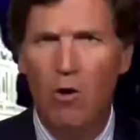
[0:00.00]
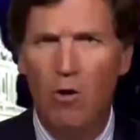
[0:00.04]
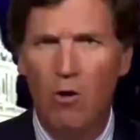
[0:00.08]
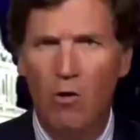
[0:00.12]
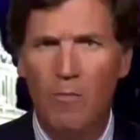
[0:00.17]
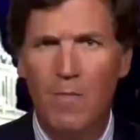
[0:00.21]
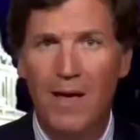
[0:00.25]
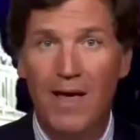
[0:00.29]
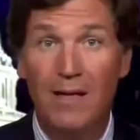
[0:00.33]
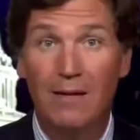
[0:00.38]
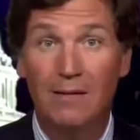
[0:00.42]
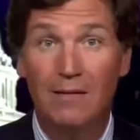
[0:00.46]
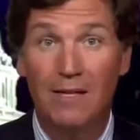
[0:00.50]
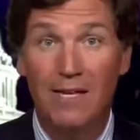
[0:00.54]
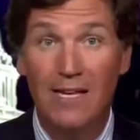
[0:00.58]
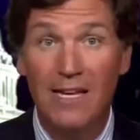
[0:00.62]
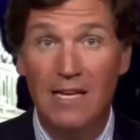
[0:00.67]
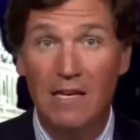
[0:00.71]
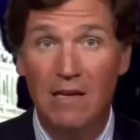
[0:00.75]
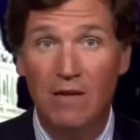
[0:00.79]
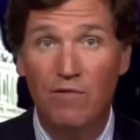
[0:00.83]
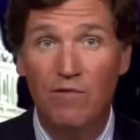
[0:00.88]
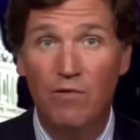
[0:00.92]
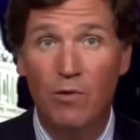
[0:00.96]
home and
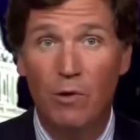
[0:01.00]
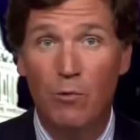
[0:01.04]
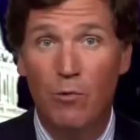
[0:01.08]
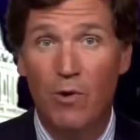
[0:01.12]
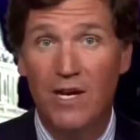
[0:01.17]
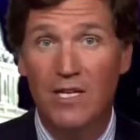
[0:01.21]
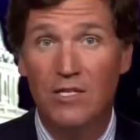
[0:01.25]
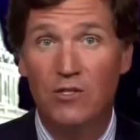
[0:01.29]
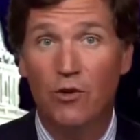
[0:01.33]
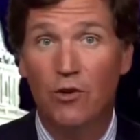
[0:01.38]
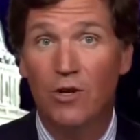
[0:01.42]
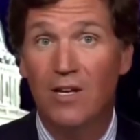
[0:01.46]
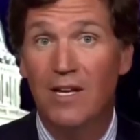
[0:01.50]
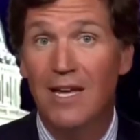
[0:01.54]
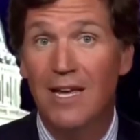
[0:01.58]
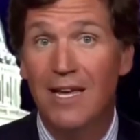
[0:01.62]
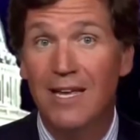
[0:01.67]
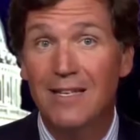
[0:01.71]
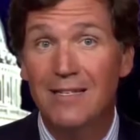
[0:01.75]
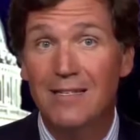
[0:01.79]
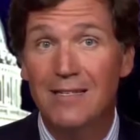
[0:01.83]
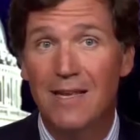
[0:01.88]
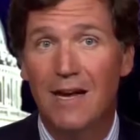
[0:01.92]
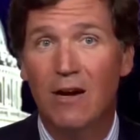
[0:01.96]
leave. We raised our
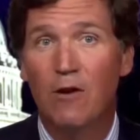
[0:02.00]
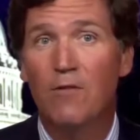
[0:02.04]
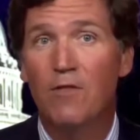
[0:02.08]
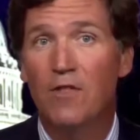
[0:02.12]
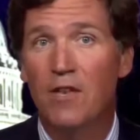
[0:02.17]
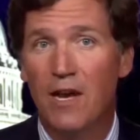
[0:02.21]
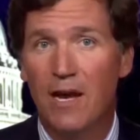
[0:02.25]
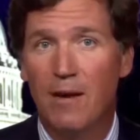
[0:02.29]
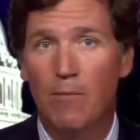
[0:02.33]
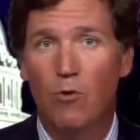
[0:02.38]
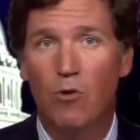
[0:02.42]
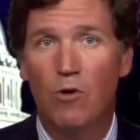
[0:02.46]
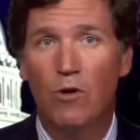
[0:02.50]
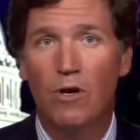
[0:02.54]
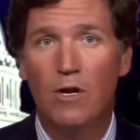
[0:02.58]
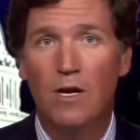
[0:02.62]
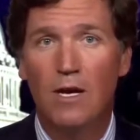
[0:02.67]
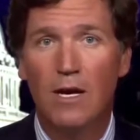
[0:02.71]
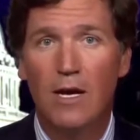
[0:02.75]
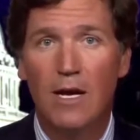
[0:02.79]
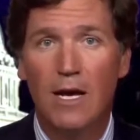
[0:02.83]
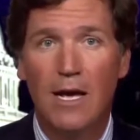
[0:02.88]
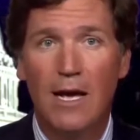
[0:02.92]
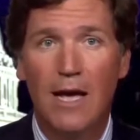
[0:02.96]
kids there in the
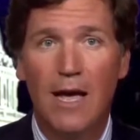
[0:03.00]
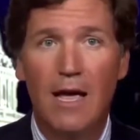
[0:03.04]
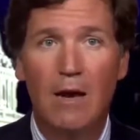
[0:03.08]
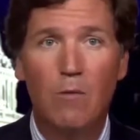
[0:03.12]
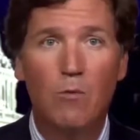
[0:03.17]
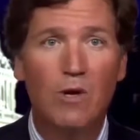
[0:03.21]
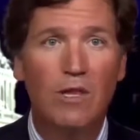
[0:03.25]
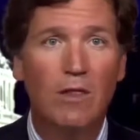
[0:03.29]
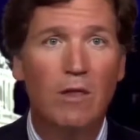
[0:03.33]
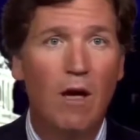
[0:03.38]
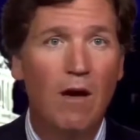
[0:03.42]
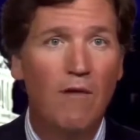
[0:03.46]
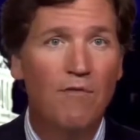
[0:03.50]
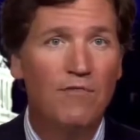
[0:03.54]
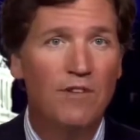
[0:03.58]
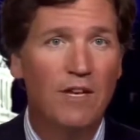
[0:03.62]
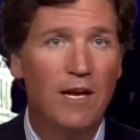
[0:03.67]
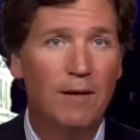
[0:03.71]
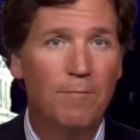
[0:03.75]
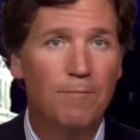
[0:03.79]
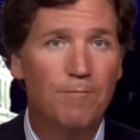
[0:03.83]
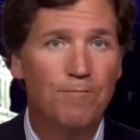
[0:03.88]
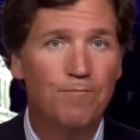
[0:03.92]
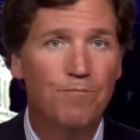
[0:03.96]
neighborhood, and we loved
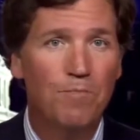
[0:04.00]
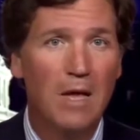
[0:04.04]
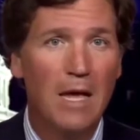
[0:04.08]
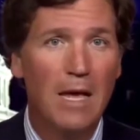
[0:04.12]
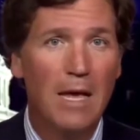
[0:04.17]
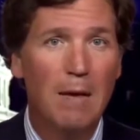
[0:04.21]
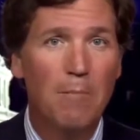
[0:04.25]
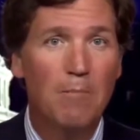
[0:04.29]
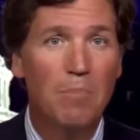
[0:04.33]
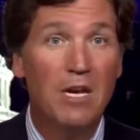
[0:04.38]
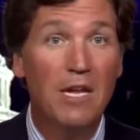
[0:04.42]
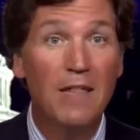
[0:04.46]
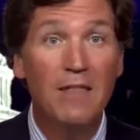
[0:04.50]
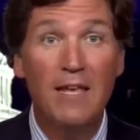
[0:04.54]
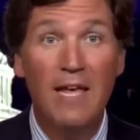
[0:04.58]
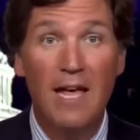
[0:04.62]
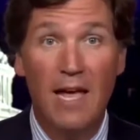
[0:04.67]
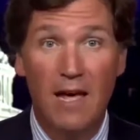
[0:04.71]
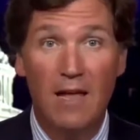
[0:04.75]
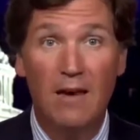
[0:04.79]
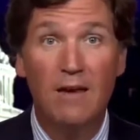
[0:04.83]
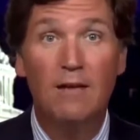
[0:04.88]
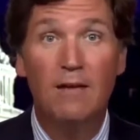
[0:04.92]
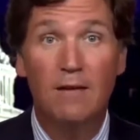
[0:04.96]
it. But in
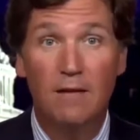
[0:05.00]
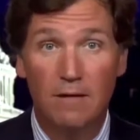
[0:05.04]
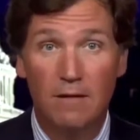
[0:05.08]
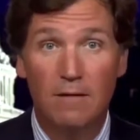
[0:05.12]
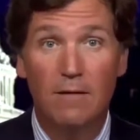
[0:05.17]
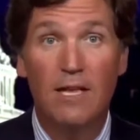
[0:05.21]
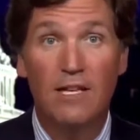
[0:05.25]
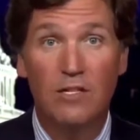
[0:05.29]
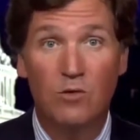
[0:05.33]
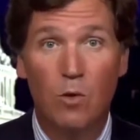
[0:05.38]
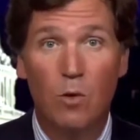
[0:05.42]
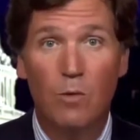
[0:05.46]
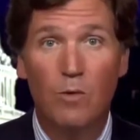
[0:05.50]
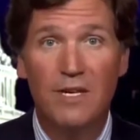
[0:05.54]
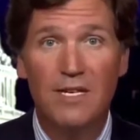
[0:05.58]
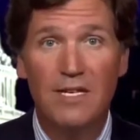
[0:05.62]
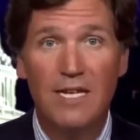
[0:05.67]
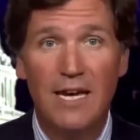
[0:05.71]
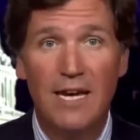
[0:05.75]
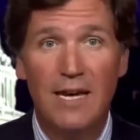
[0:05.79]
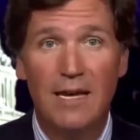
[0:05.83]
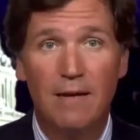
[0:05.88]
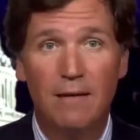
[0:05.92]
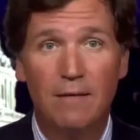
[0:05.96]
the end, that's what we
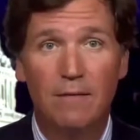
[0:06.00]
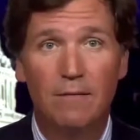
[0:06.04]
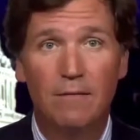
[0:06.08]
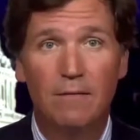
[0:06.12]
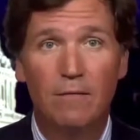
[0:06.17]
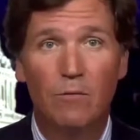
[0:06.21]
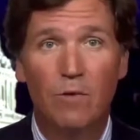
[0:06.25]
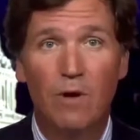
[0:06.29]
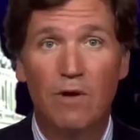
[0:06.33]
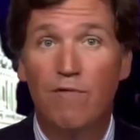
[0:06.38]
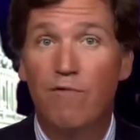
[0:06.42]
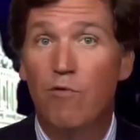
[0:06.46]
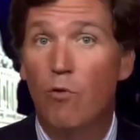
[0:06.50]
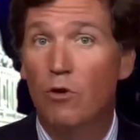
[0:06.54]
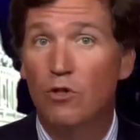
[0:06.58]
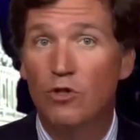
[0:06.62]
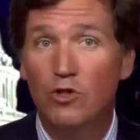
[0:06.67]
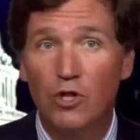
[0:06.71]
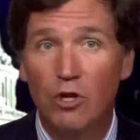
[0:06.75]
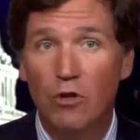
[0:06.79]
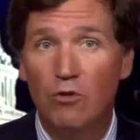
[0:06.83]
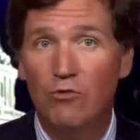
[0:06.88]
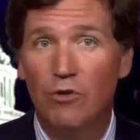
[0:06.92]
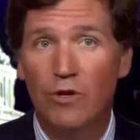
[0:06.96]
did. We have four
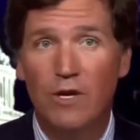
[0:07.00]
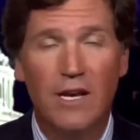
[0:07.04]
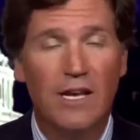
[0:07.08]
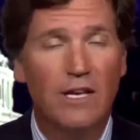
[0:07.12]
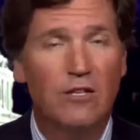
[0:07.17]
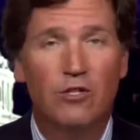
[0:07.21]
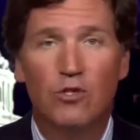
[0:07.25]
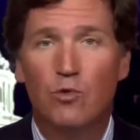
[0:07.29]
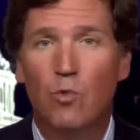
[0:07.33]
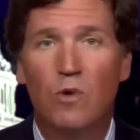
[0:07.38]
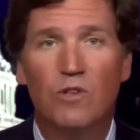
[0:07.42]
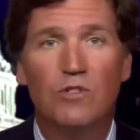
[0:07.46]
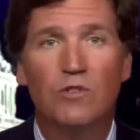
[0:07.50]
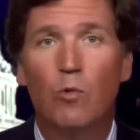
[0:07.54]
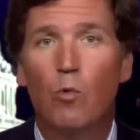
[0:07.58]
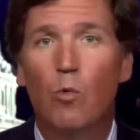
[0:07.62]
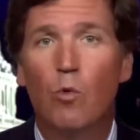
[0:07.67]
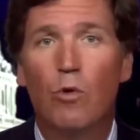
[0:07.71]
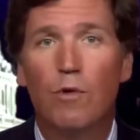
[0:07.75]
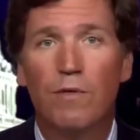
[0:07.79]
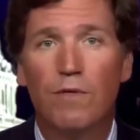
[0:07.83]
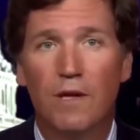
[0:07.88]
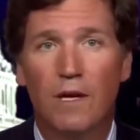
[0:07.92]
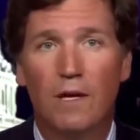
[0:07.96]
children. It just wasn't
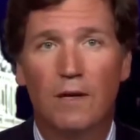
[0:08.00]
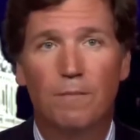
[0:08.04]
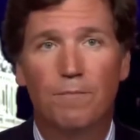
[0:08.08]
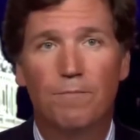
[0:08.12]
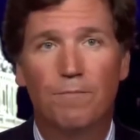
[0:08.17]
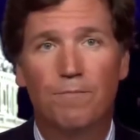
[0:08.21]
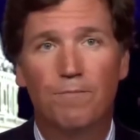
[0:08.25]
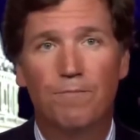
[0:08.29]
worth it.